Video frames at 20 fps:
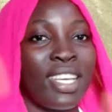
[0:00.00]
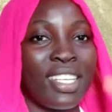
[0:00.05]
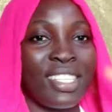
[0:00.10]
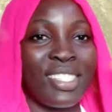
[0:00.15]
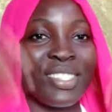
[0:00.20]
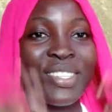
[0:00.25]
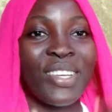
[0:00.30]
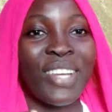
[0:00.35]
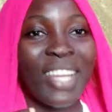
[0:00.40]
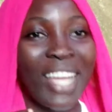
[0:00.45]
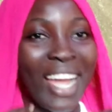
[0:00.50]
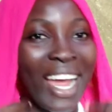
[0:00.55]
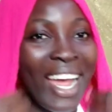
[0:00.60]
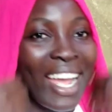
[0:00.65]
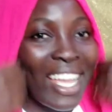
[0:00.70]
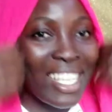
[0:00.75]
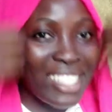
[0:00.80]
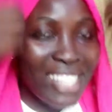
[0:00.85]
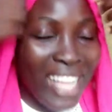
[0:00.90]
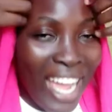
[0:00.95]
So
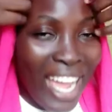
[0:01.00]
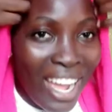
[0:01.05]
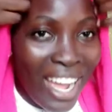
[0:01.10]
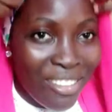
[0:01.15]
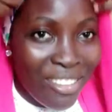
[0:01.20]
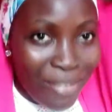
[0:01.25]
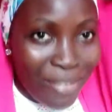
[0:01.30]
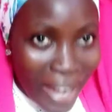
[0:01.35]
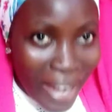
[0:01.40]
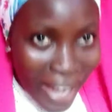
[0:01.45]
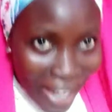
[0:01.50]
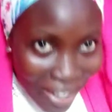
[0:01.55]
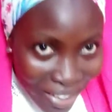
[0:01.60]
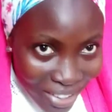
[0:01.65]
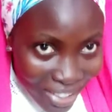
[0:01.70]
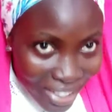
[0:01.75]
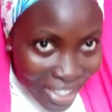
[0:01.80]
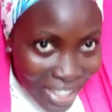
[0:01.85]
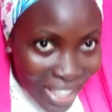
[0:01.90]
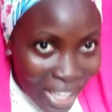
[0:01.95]
guys, I have my
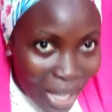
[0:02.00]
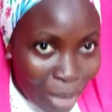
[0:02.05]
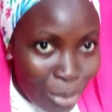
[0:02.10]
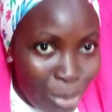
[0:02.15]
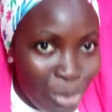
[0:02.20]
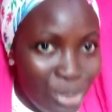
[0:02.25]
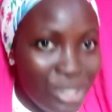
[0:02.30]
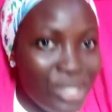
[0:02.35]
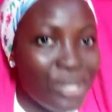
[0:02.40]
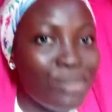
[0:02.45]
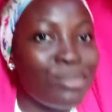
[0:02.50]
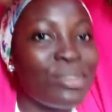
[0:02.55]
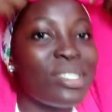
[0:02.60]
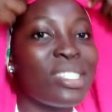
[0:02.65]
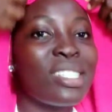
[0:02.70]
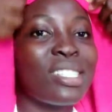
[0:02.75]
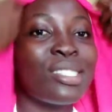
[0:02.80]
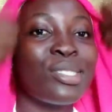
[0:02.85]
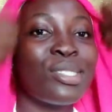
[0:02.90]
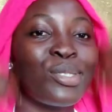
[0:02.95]
undercap with
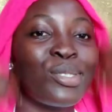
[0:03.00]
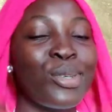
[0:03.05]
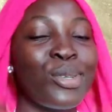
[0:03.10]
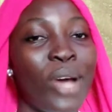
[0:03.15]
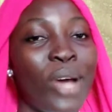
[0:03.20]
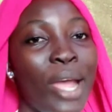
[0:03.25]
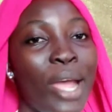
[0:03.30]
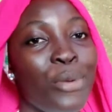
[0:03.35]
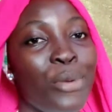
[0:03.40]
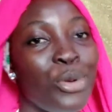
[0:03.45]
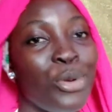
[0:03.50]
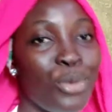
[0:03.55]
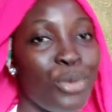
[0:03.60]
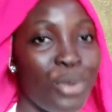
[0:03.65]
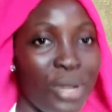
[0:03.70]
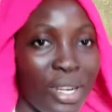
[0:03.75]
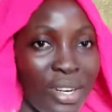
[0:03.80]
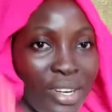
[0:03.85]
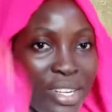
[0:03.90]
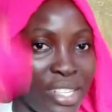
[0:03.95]
me, so I will
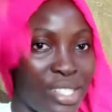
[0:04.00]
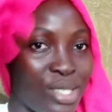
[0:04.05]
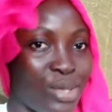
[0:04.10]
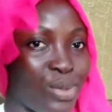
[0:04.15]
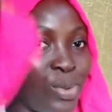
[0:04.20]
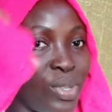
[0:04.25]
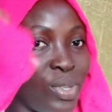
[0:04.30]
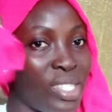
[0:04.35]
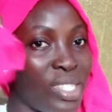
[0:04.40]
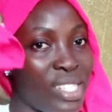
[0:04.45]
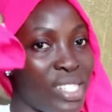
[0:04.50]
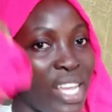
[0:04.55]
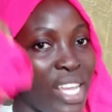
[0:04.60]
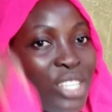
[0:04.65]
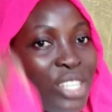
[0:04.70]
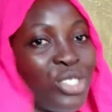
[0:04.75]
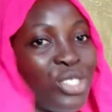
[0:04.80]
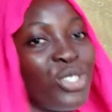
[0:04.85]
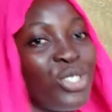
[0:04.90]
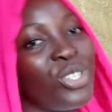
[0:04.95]
be creating one
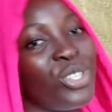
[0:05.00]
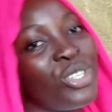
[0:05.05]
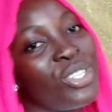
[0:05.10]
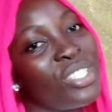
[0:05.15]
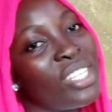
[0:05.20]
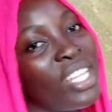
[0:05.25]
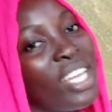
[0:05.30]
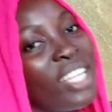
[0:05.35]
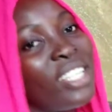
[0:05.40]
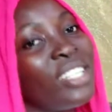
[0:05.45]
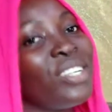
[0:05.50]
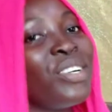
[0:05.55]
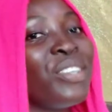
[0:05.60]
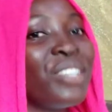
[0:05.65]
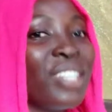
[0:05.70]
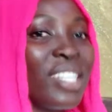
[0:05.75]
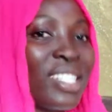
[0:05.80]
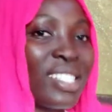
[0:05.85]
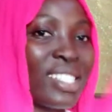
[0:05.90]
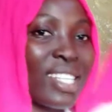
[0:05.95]
side short and the
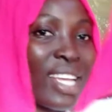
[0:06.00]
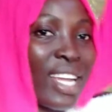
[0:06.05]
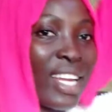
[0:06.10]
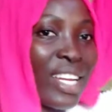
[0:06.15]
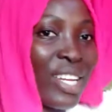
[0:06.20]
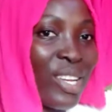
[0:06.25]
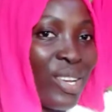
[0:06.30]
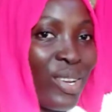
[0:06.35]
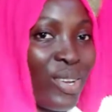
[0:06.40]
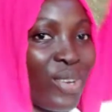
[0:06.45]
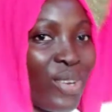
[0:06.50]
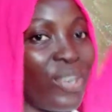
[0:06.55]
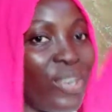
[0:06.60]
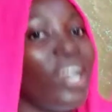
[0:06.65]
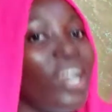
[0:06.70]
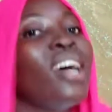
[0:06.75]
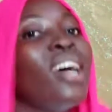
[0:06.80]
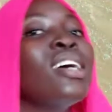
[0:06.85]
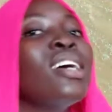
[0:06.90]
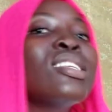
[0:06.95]
other side long.
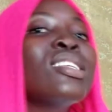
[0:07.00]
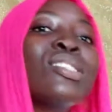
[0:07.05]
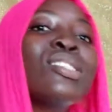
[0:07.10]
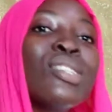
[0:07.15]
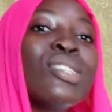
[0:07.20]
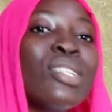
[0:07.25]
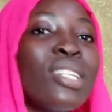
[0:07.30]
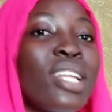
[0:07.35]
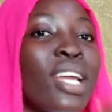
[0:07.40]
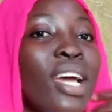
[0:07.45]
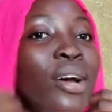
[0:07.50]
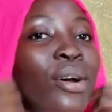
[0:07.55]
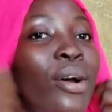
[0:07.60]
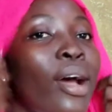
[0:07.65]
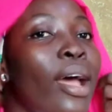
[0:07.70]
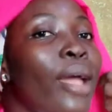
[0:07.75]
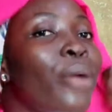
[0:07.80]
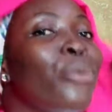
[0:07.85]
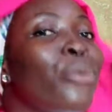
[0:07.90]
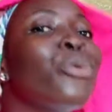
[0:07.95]
So
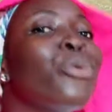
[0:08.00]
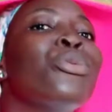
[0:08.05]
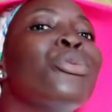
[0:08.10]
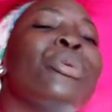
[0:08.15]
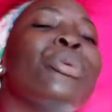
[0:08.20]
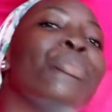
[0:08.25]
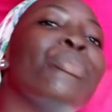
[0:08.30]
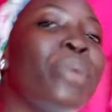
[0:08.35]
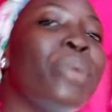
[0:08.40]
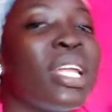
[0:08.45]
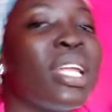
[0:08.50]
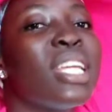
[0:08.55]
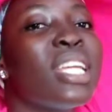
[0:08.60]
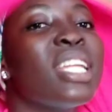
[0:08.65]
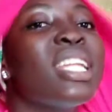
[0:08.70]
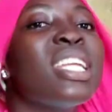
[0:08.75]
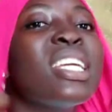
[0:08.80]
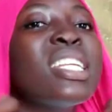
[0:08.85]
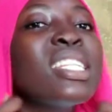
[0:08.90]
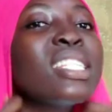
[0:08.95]
now I will be
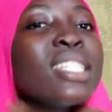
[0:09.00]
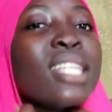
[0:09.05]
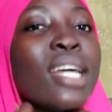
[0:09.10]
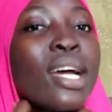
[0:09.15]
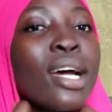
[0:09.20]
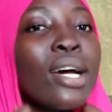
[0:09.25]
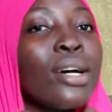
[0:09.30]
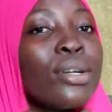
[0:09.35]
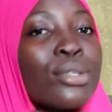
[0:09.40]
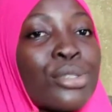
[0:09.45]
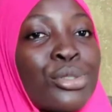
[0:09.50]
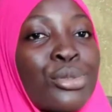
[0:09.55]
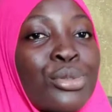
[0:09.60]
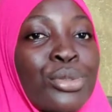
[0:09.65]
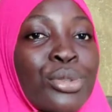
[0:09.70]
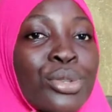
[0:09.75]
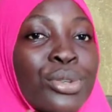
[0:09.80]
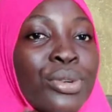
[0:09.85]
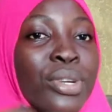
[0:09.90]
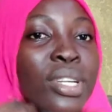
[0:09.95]
pinning it down
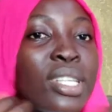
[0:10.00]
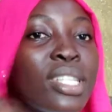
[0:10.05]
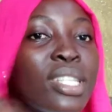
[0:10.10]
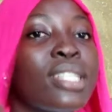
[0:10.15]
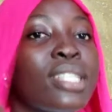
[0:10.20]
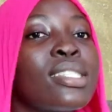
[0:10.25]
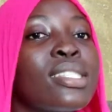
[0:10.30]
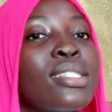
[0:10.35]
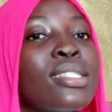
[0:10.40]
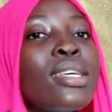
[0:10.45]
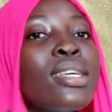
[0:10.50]
to create